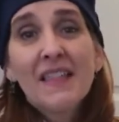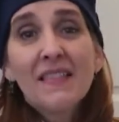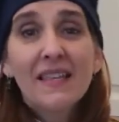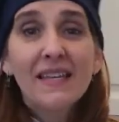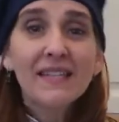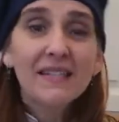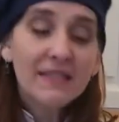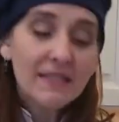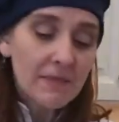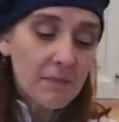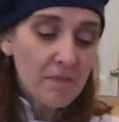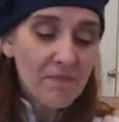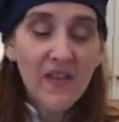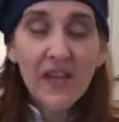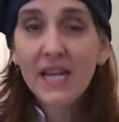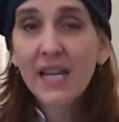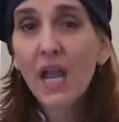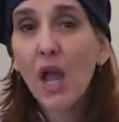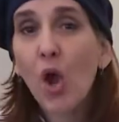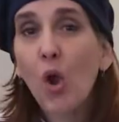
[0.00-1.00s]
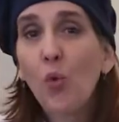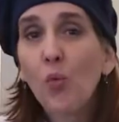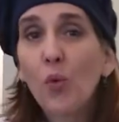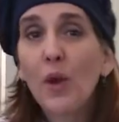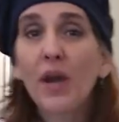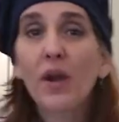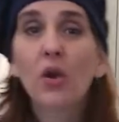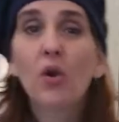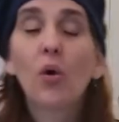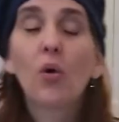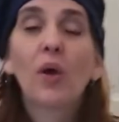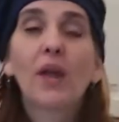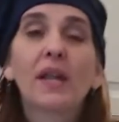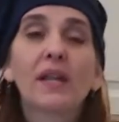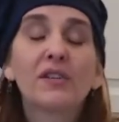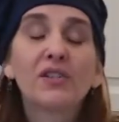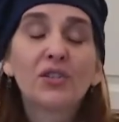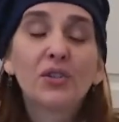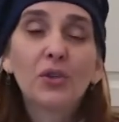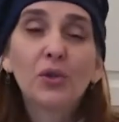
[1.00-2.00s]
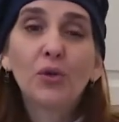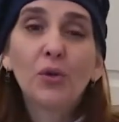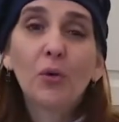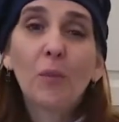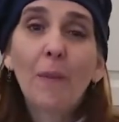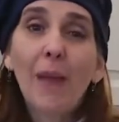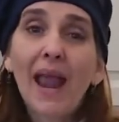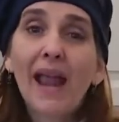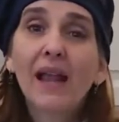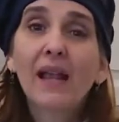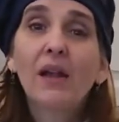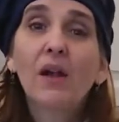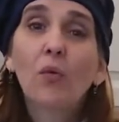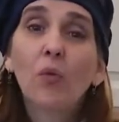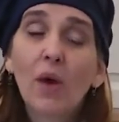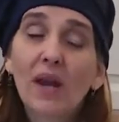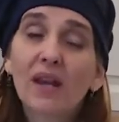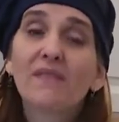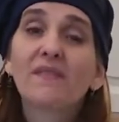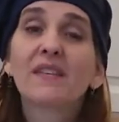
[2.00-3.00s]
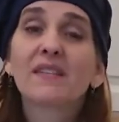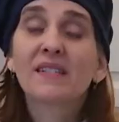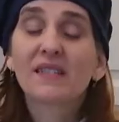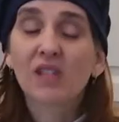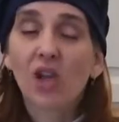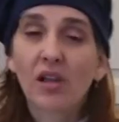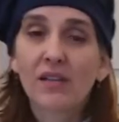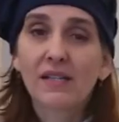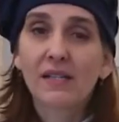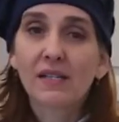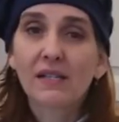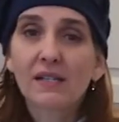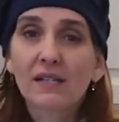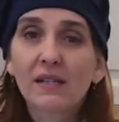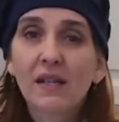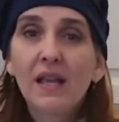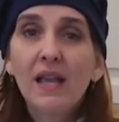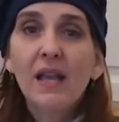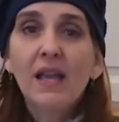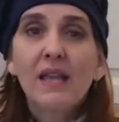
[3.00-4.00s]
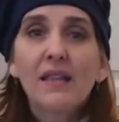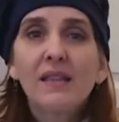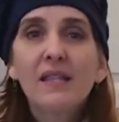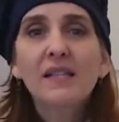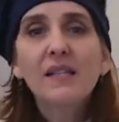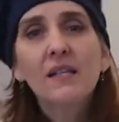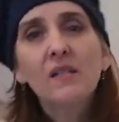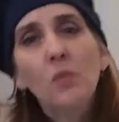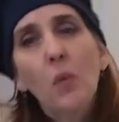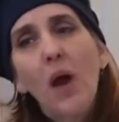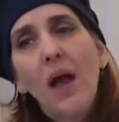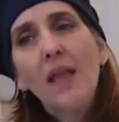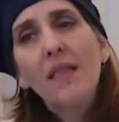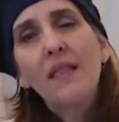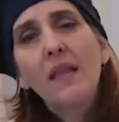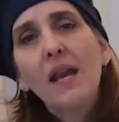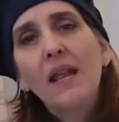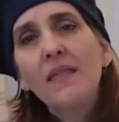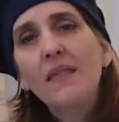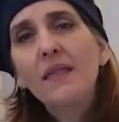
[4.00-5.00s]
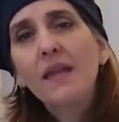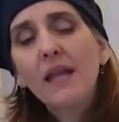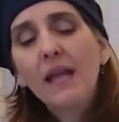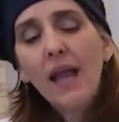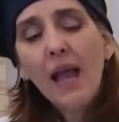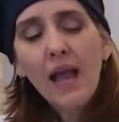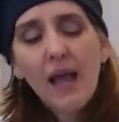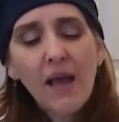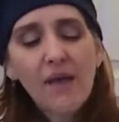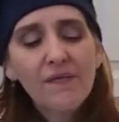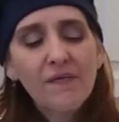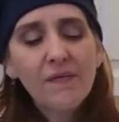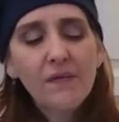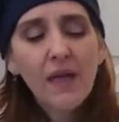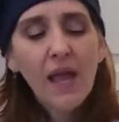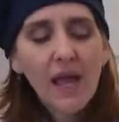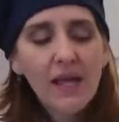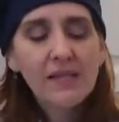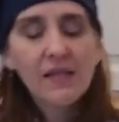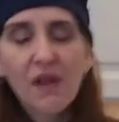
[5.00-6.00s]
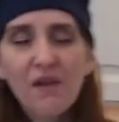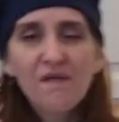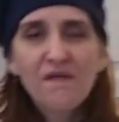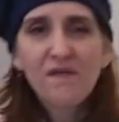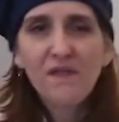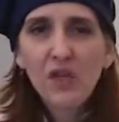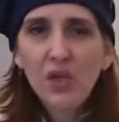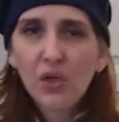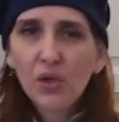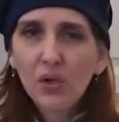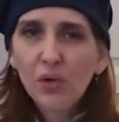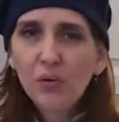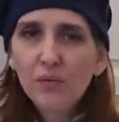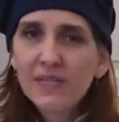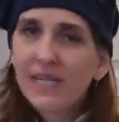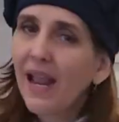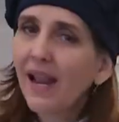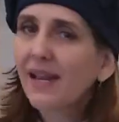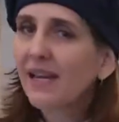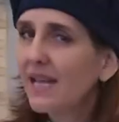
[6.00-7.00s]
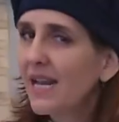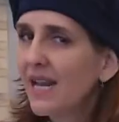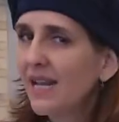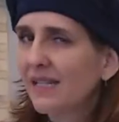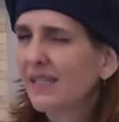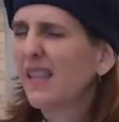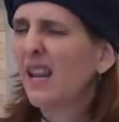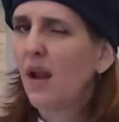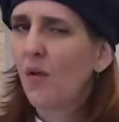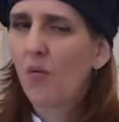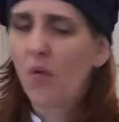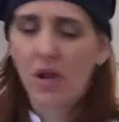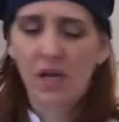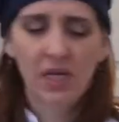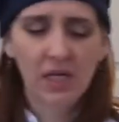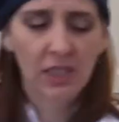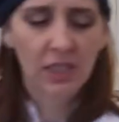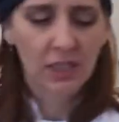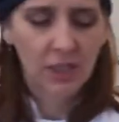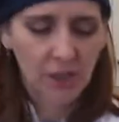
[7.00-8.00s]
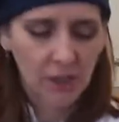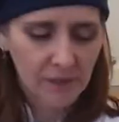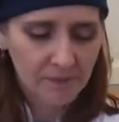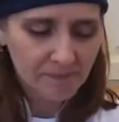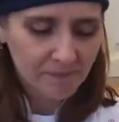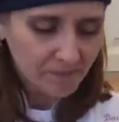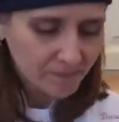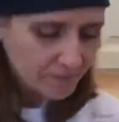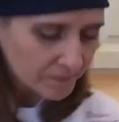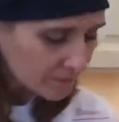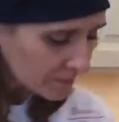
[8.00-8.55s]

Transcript: This video we're going to make one of the sauces. This is one that I think has a few techniques that I want you to learn.